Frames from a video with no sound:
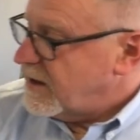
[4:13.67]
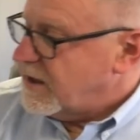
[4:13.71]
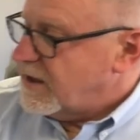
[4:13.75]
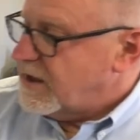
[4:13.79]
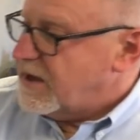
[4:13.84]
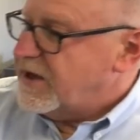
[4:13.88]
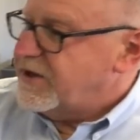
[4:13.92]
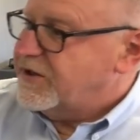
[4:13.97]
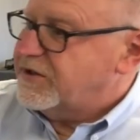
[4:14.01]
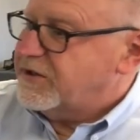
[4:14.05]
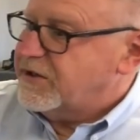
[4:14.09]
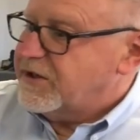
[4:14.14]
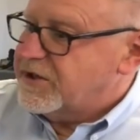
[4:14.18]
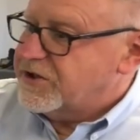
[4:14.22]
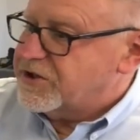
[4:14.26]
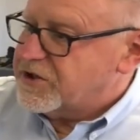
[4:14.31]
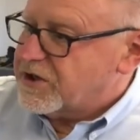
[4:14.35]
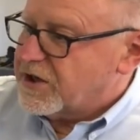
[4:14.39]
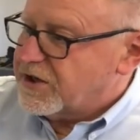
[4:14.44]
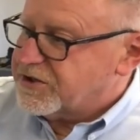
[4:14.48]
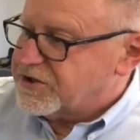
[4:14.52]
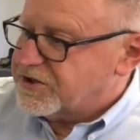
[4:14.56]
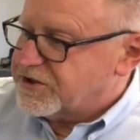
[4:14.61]
easily
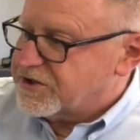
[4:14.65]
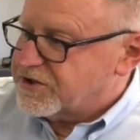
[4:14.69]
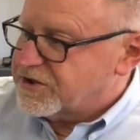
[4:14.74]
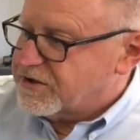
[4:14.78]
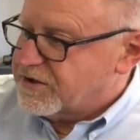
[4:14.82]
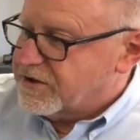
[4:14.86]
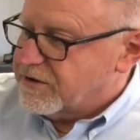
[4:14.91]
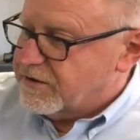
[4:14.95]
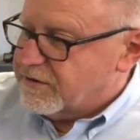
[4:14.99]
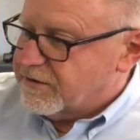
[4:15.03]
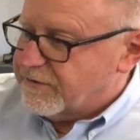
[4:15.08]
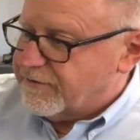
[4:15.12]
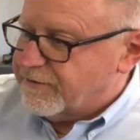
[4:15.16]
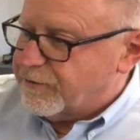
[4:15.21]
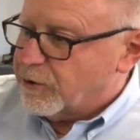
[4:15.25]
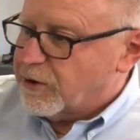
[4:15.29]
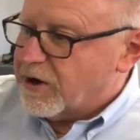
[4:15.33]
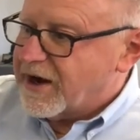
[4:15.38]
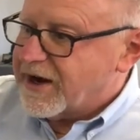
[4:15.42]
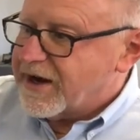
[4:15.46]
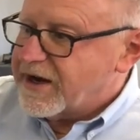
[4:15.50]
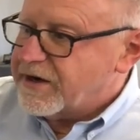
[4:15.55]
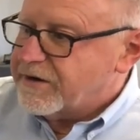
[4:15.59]
adjusts for
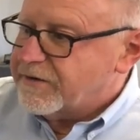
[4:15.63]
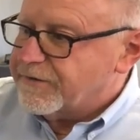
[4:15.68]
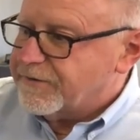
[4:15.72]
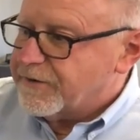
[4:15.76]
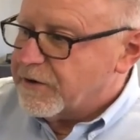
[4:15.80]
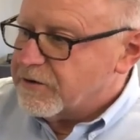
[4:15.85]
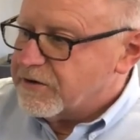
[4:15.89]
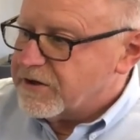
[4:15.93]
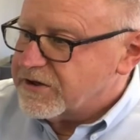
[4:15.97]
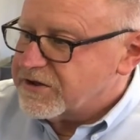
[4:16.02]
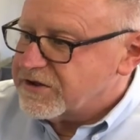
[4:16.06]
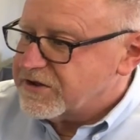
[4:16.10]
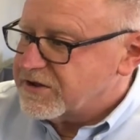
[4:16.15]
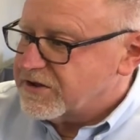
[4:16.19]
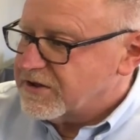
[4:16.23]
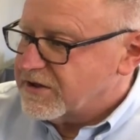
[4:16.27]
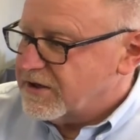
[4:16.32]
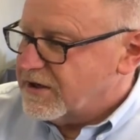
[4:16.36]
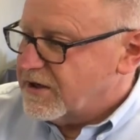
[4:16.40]
height and focus,